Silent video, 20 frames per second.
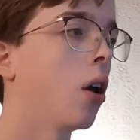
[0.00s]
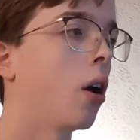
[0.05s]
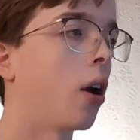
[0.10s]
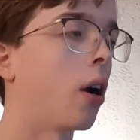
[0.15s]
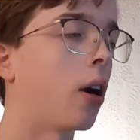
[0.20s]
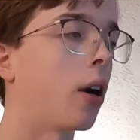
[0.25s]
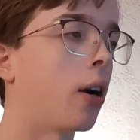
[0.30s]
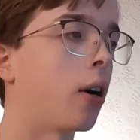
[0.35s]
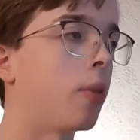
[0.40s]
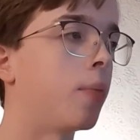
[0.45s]

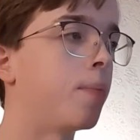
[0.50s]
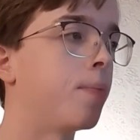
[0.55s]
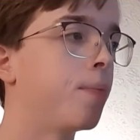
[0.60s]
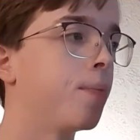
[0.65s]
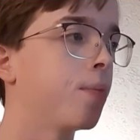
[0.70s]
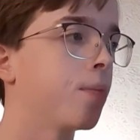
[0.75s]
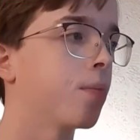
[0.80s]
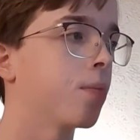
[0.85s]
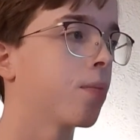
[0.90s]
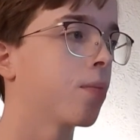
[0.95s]
on.
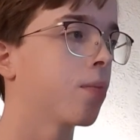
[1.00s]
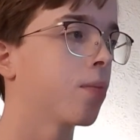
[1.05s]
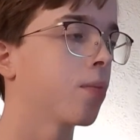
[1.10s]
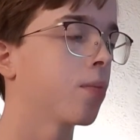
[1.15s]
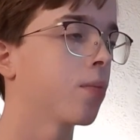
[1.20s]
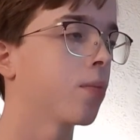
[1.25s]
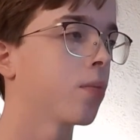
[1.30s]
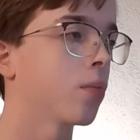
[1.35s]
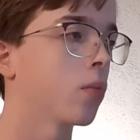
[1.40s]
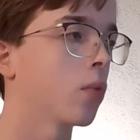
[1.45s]

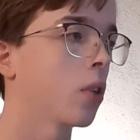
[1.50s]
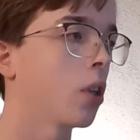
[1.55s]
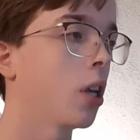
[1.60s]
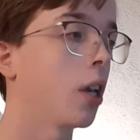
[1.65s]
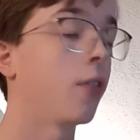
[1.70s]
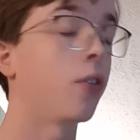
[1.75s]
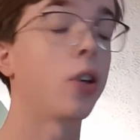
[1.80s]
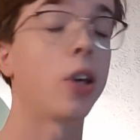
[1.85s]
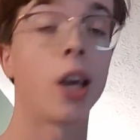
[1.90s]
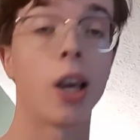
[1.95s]

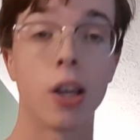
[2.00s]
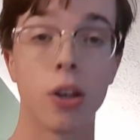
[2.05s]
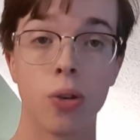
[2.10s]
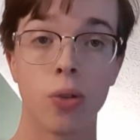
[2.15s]
If you can't